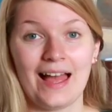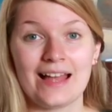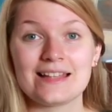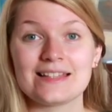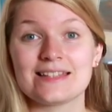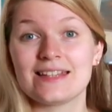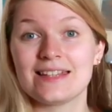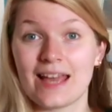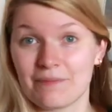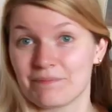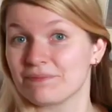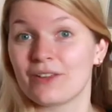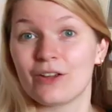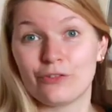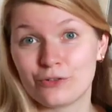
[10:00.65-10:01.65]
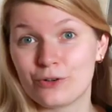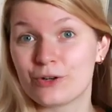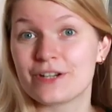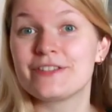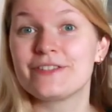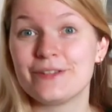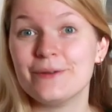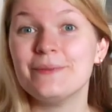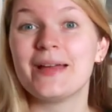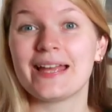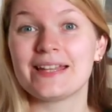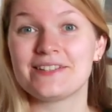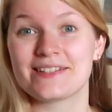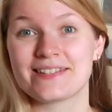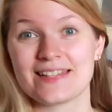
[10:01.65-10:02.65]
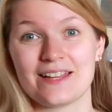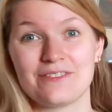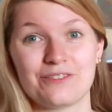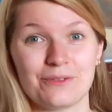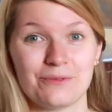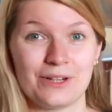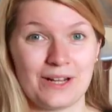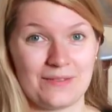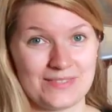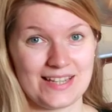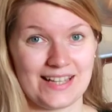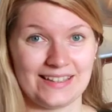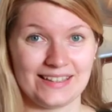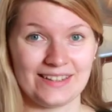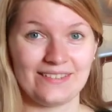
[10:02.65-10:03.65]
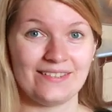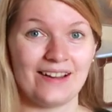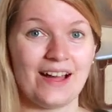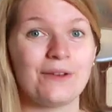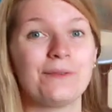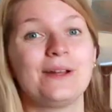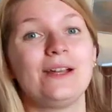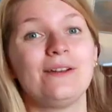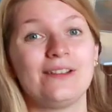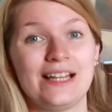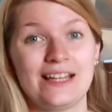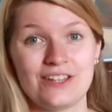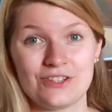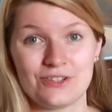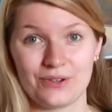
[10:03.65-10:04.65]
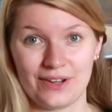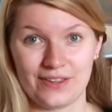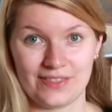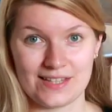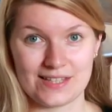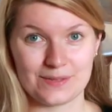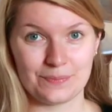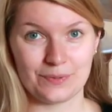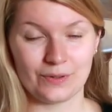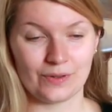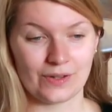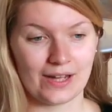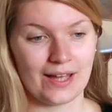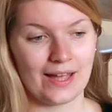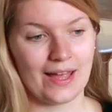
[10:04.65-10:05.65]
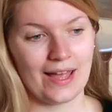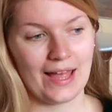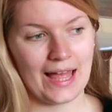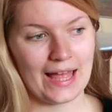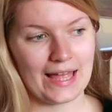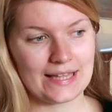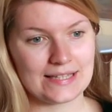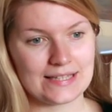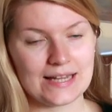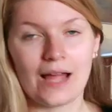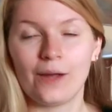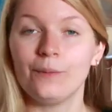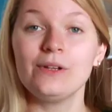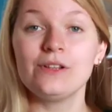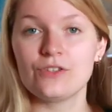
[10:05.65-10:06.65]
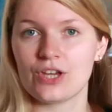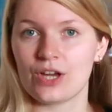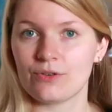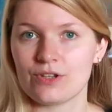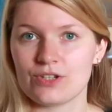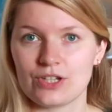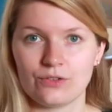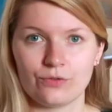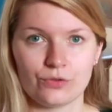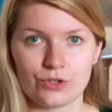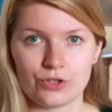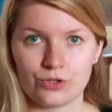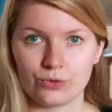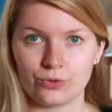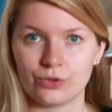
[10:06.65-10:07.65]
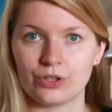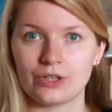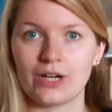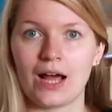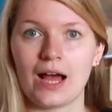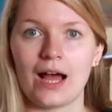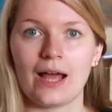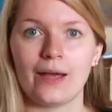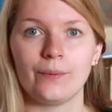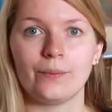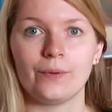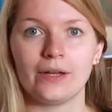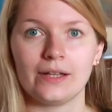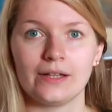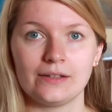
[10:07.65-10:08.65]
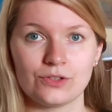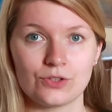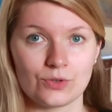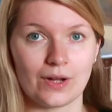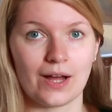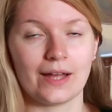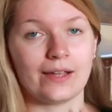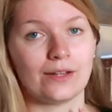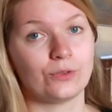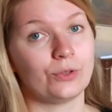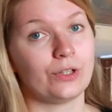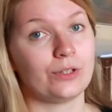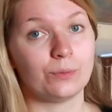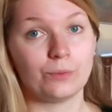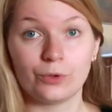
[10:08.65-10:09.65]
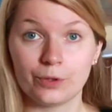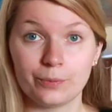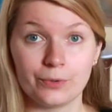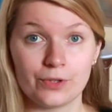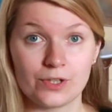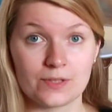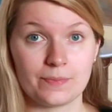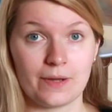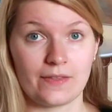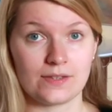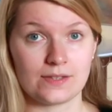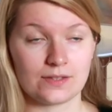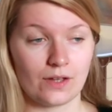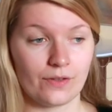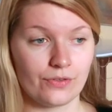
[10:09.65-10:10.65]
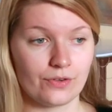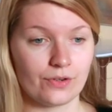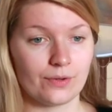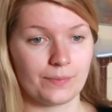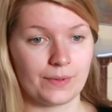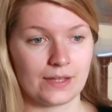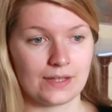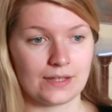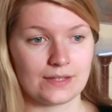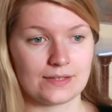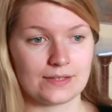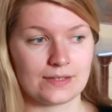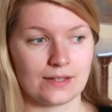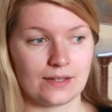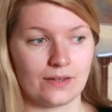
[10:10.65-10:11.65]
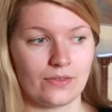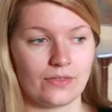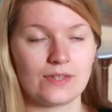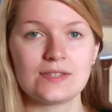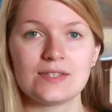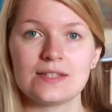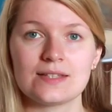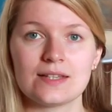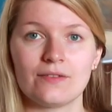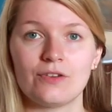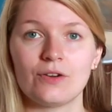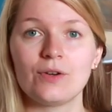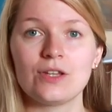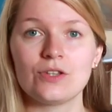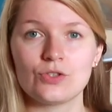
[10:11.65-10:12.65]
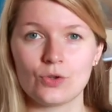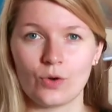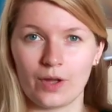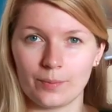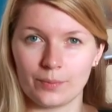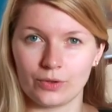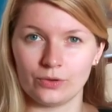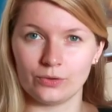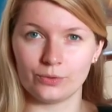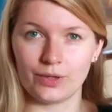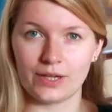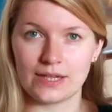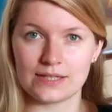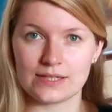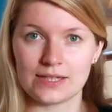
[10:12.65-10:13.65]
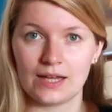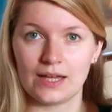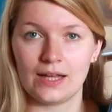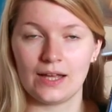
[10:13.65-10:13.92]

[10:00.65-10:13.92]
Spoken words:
And yeah, of course, you may understand from what telling you, I really, really enjoyed this book. and I will cherish it for sure. I will try and read more books by this author because this is a very enjoyable read.